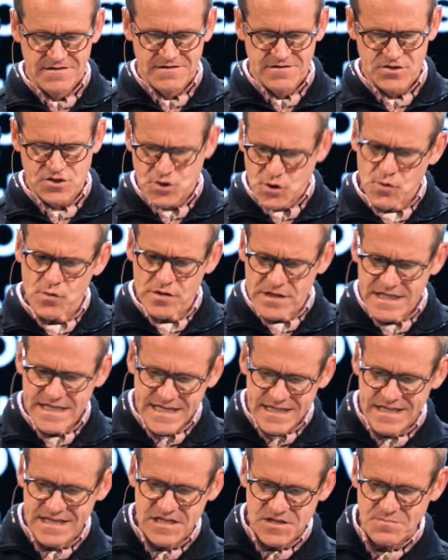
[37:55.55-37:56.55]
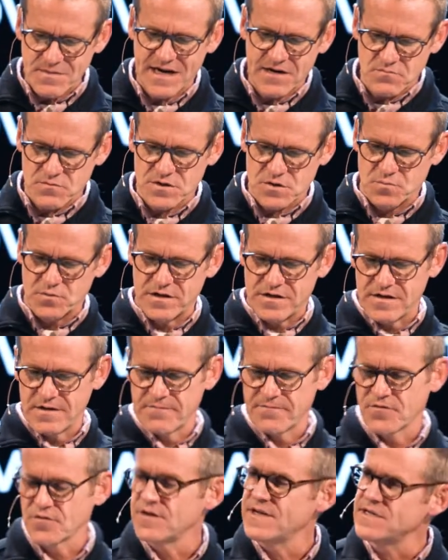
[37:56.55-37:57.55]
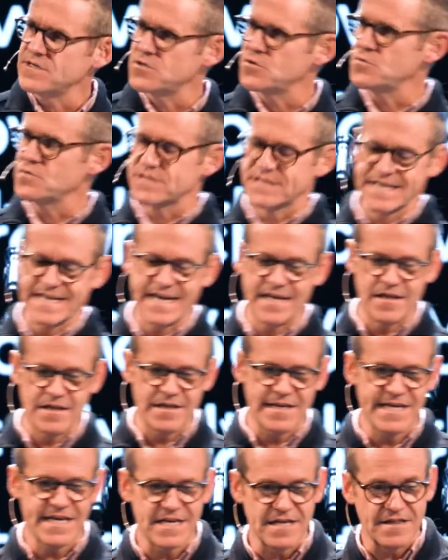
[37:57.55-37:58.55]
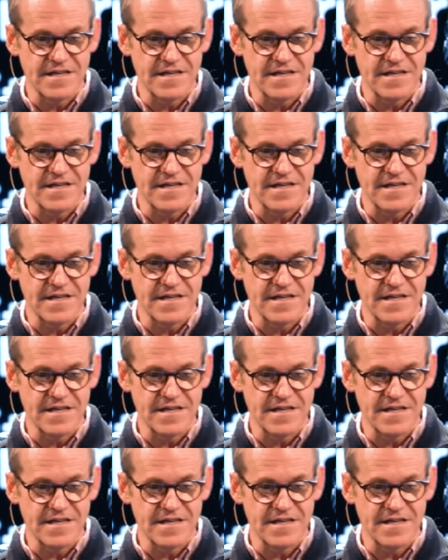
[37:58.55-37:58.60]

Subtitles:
"Certainly this man was with him, for he too is a Galilean."